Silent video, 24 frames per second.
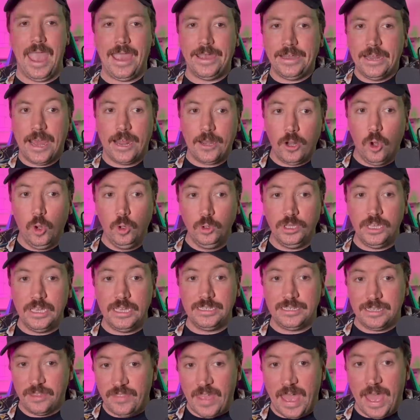And not only
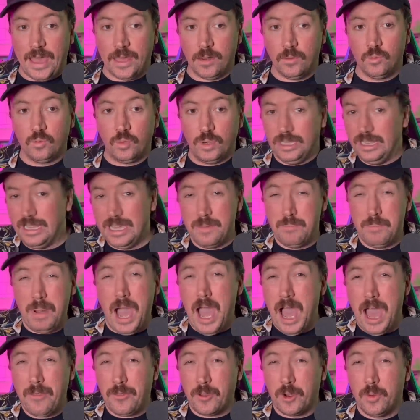did that really
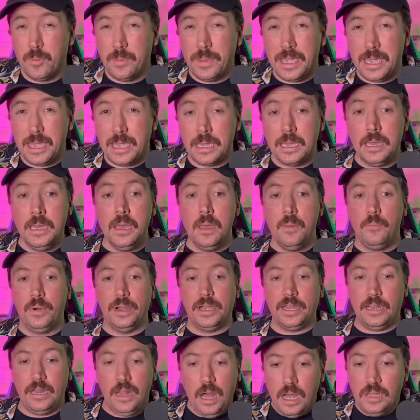bother me, but
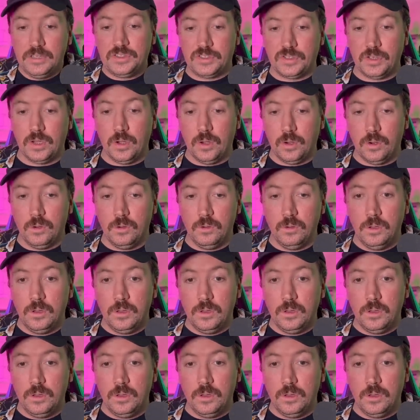it also